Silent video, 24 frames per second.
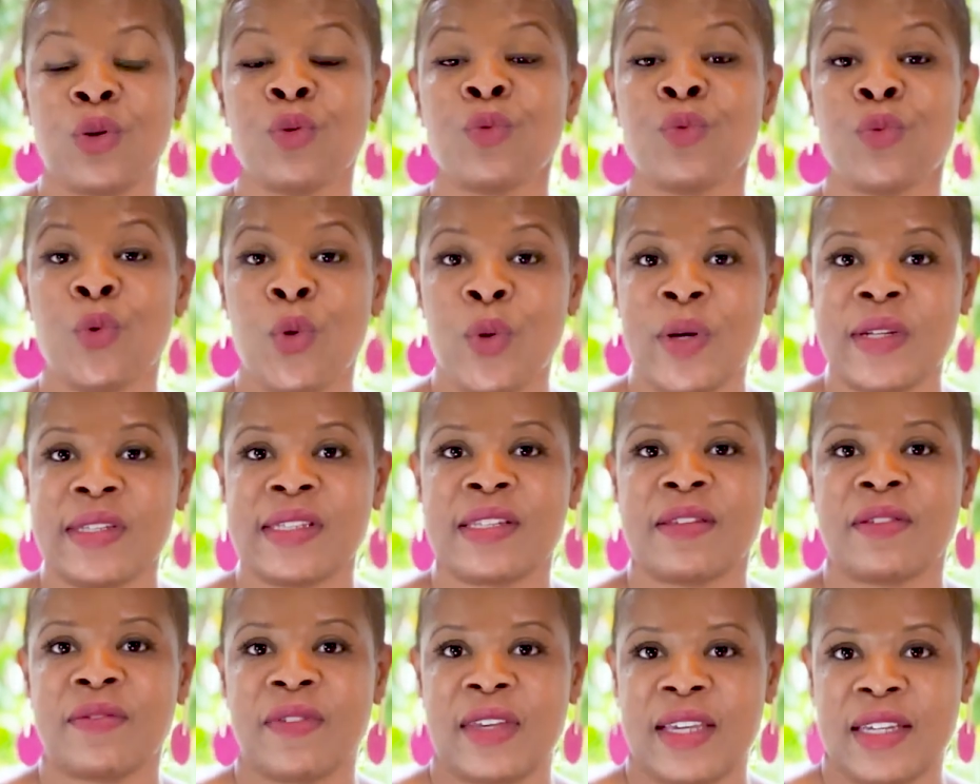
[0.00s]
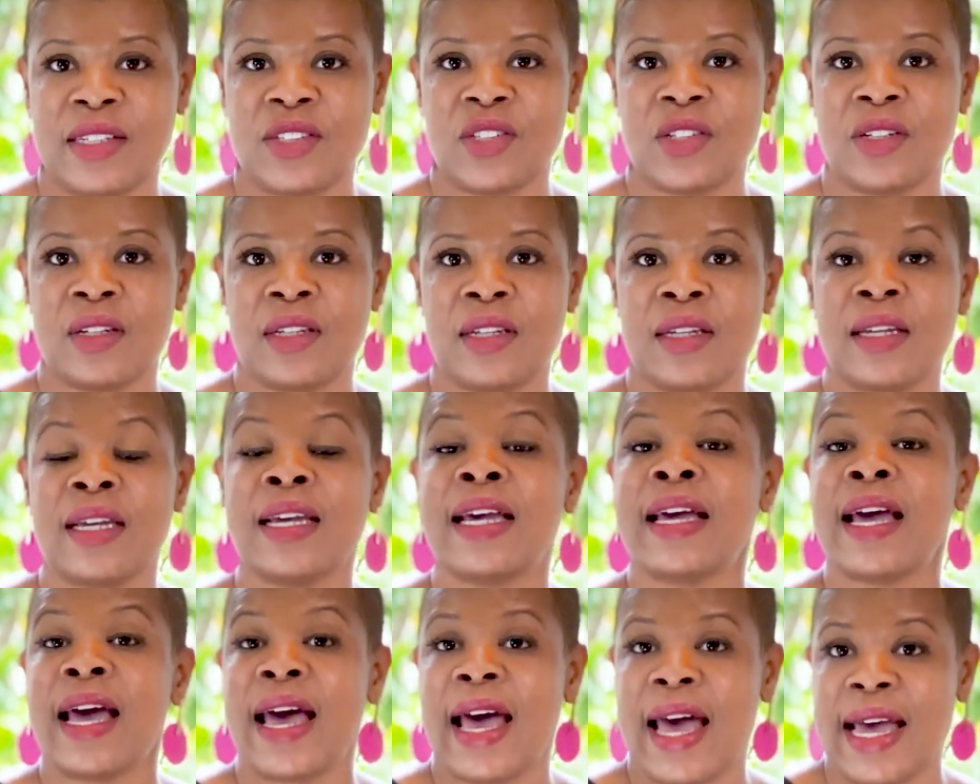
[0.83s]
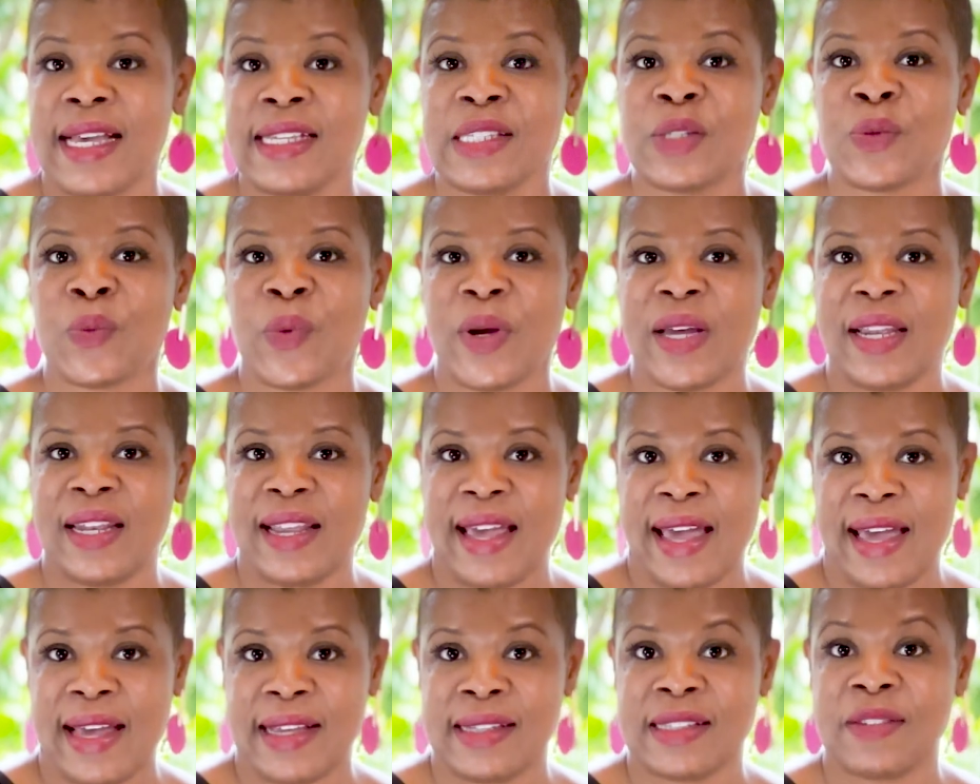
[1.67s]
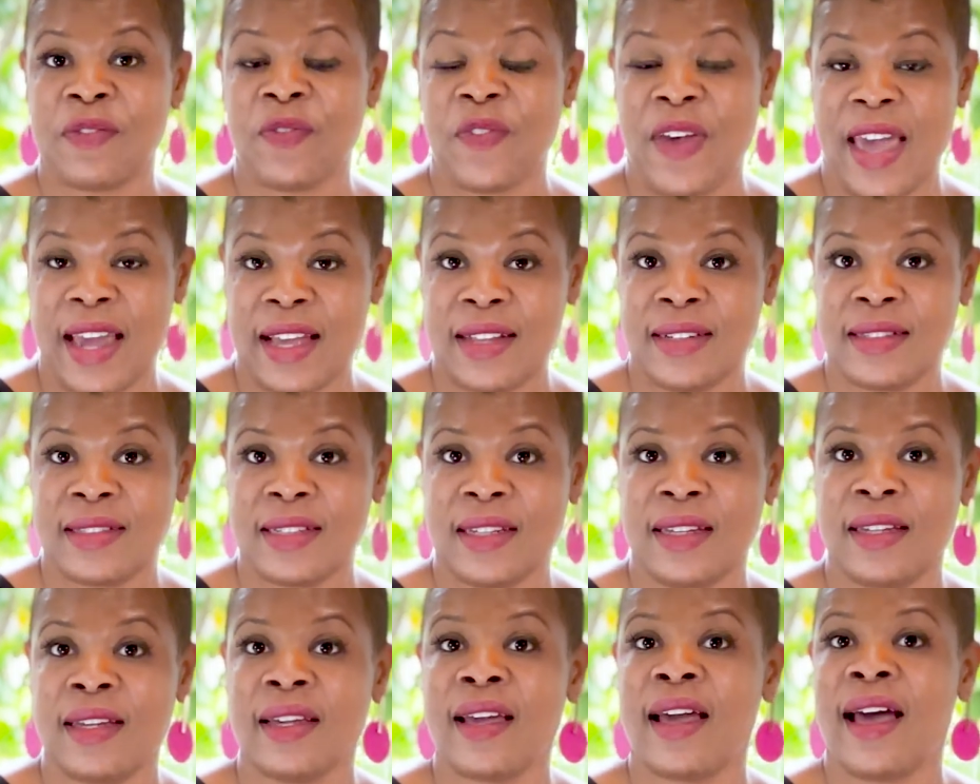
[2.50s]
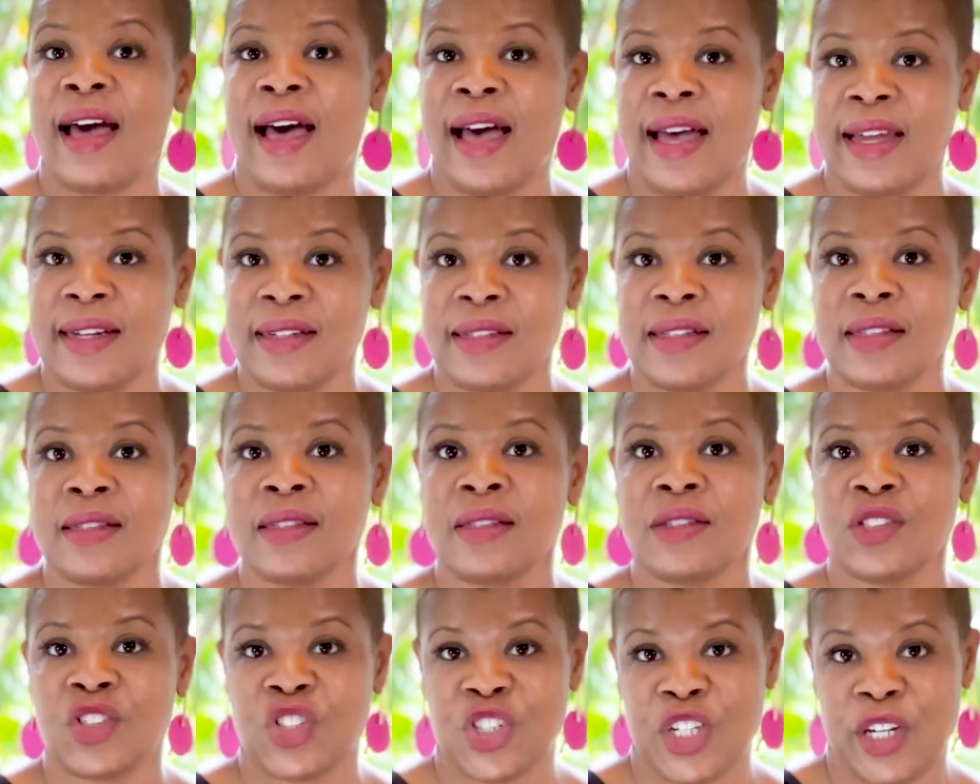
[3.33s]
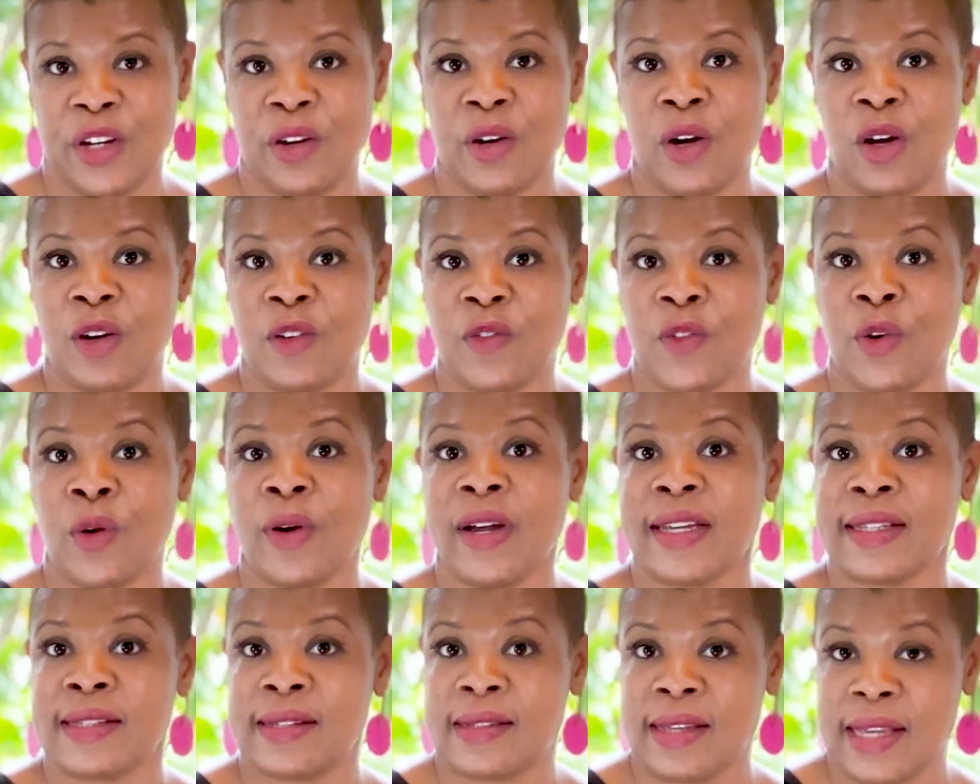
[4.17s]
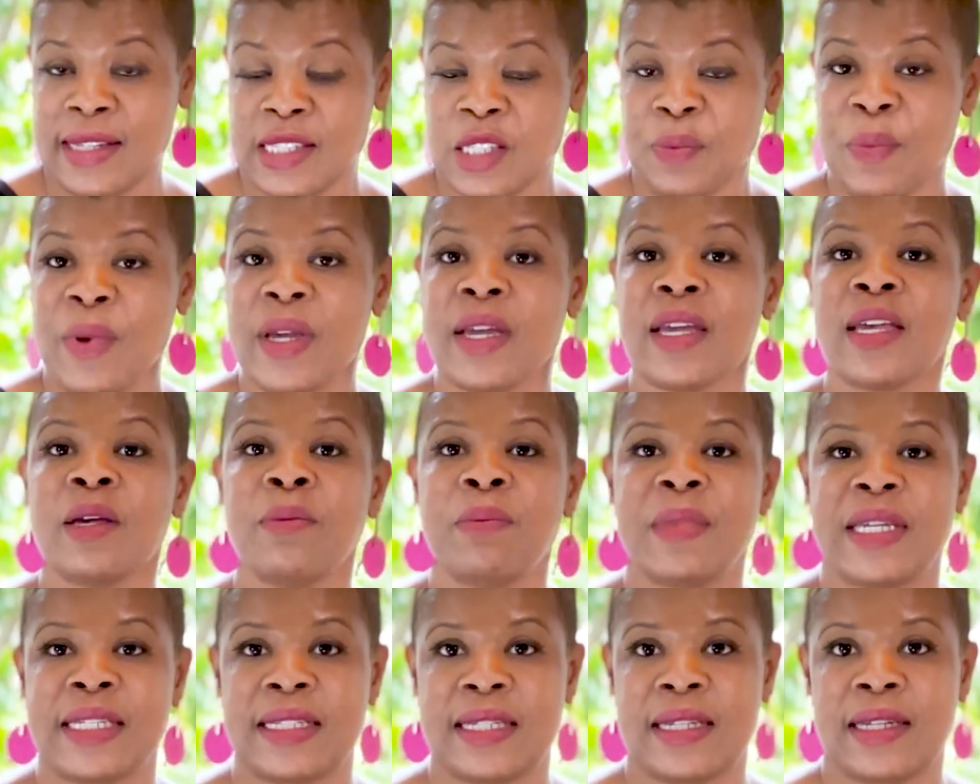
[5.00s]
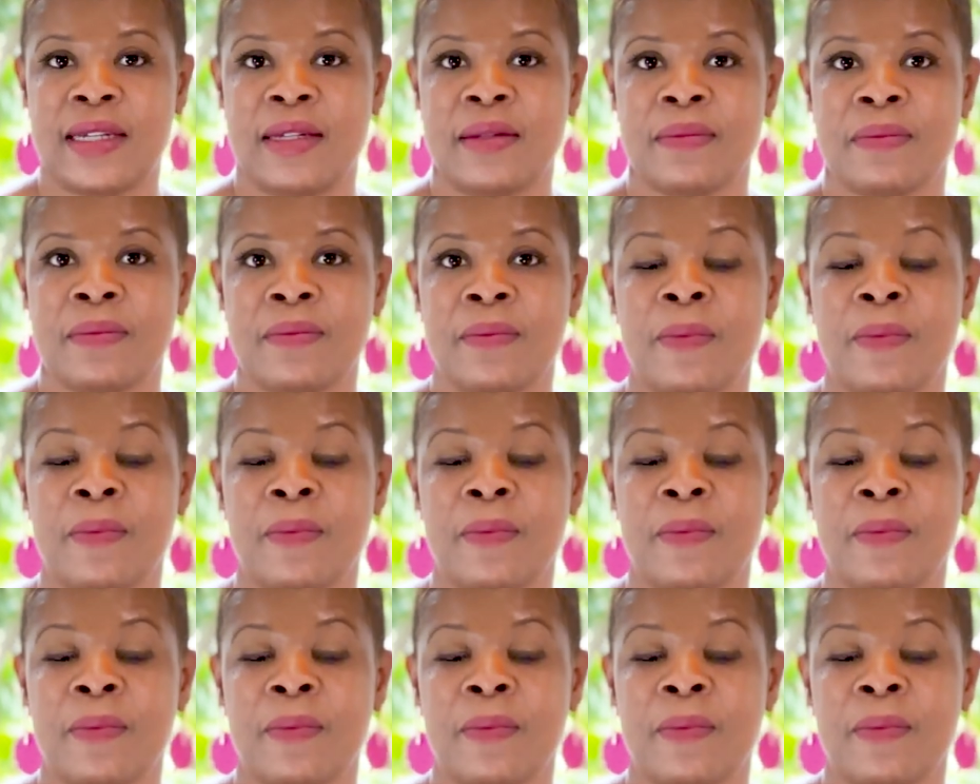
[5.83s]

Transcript: Roycevich, as well as faculty and Chair of our Assessment Committee,